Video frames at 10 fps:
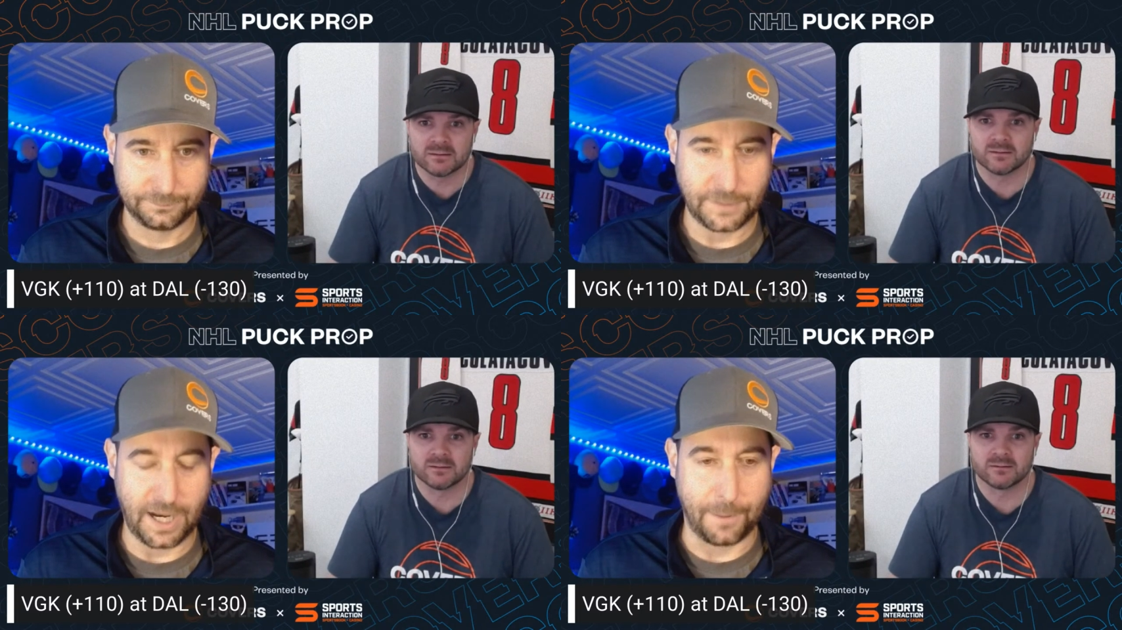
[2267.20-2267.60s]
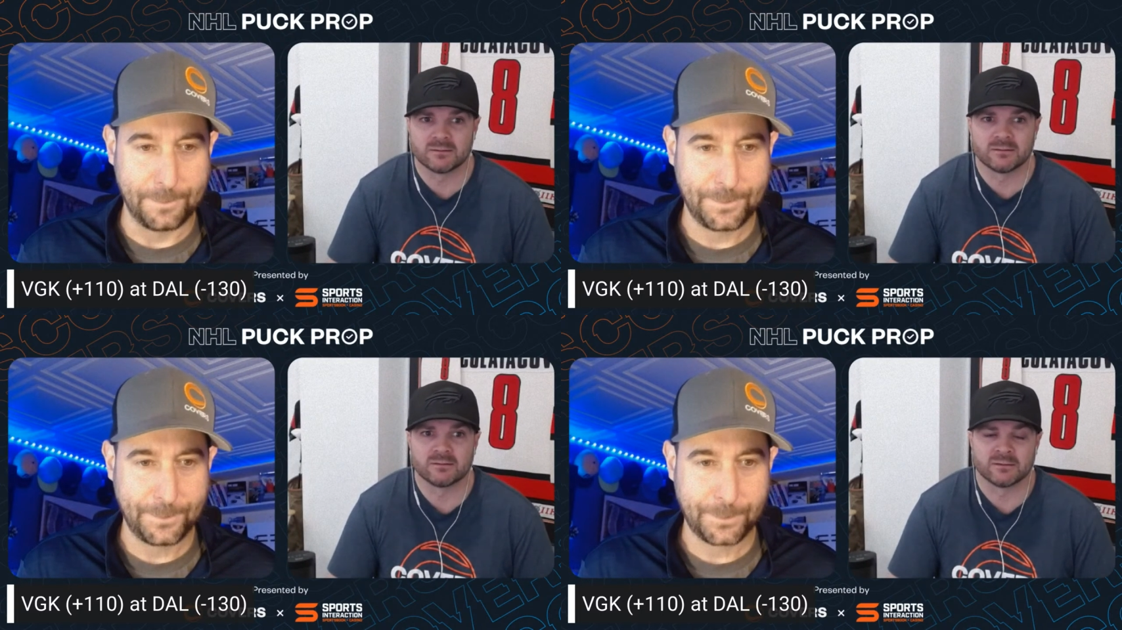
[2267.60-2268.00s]
Speaker 1: Yeah.
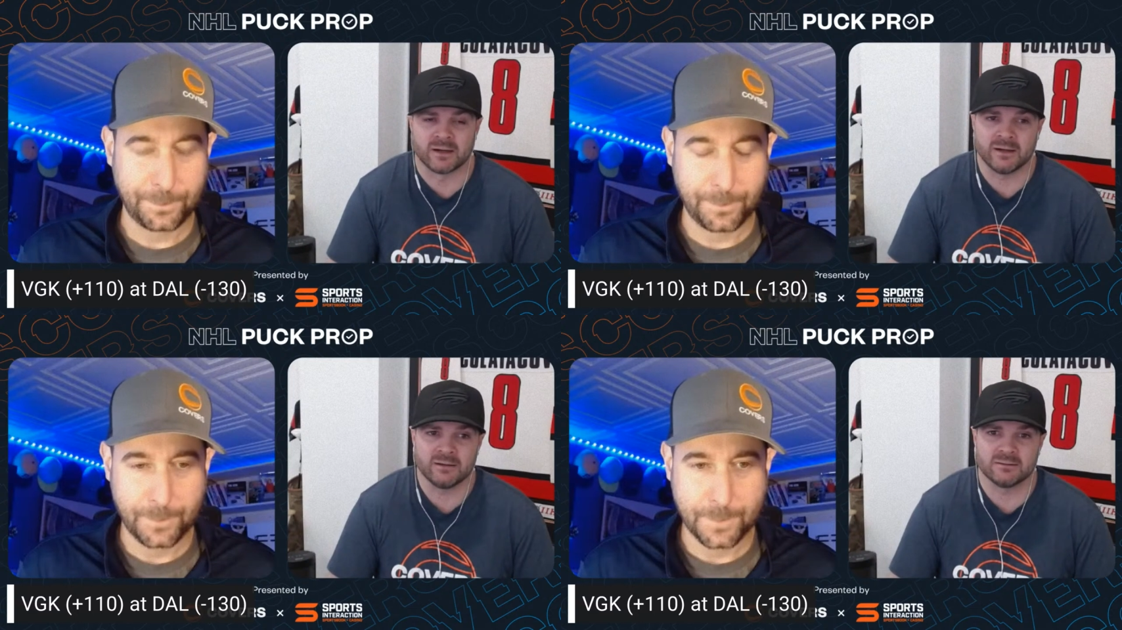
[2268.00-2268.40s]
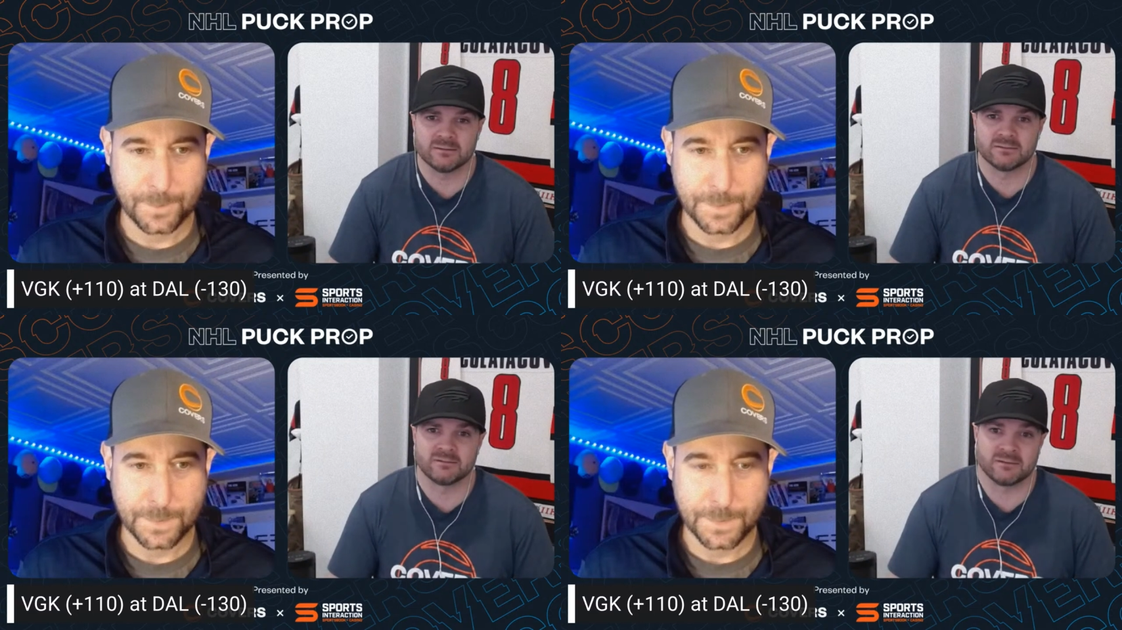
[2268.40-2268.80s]
Right?
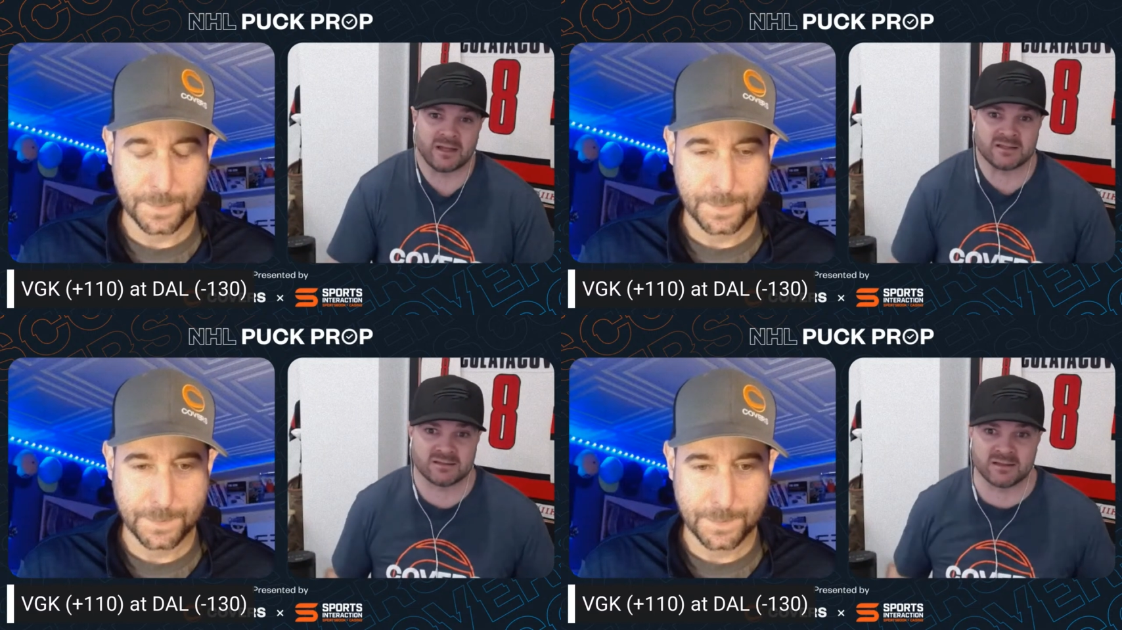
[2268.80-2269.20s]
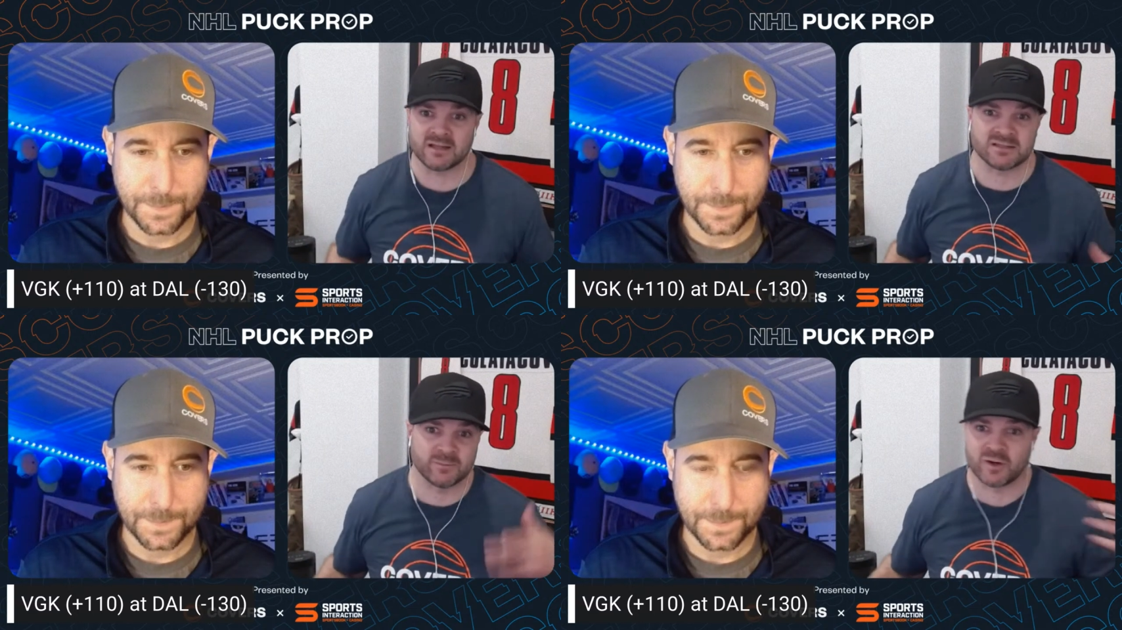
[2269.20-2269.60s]
That's
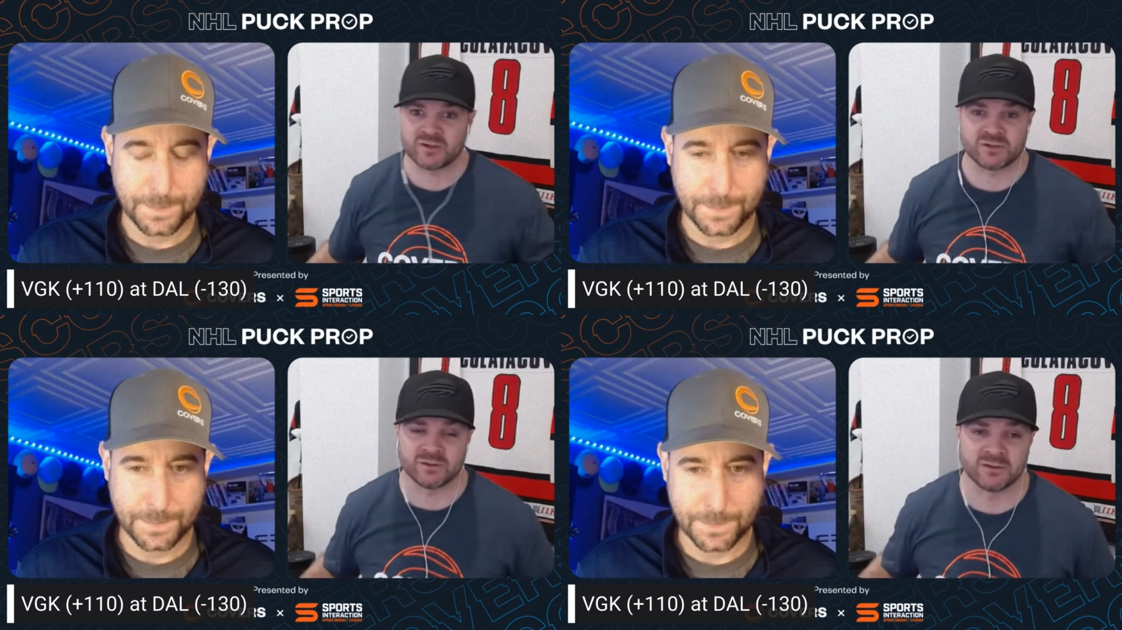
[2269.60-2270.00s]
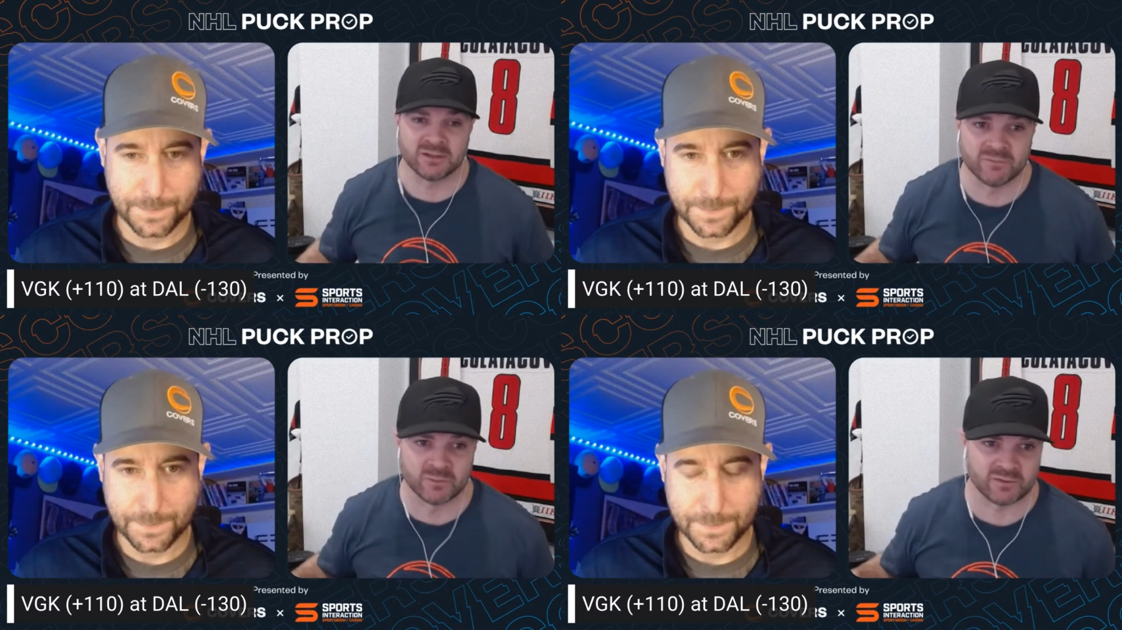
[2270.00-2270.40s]
that's the pressure they're
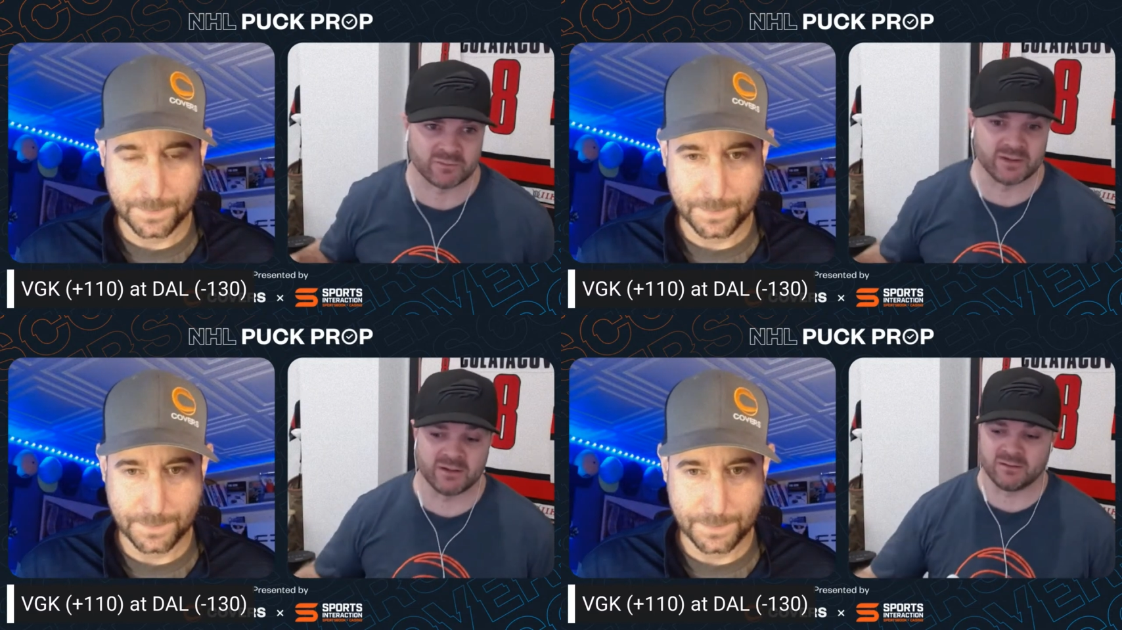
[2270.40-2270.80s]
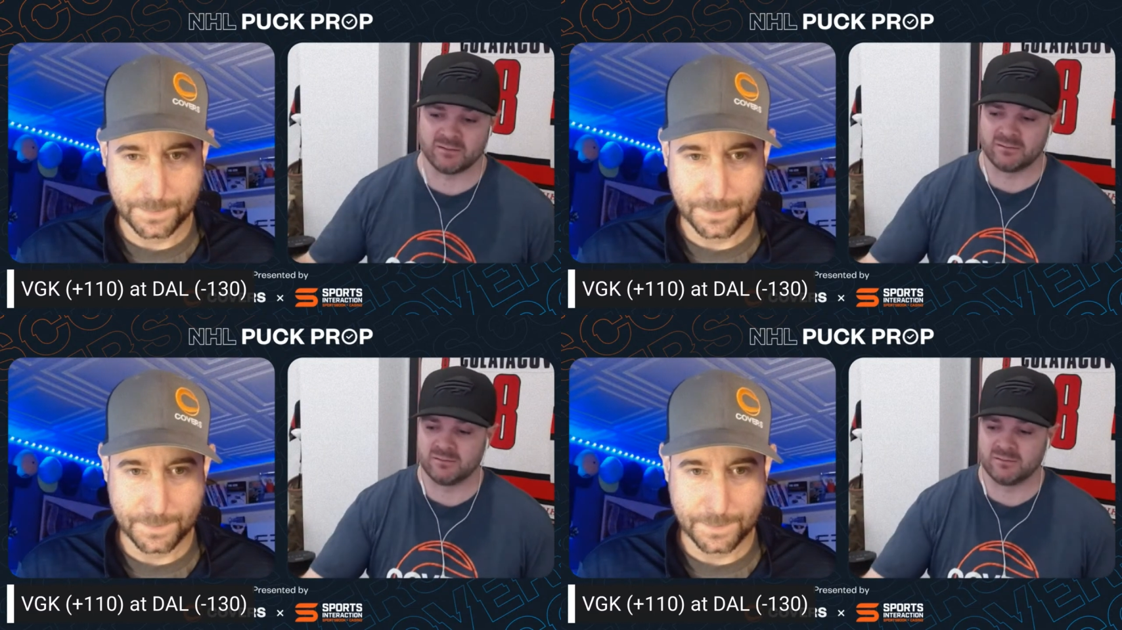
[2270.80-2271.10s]
living with right now.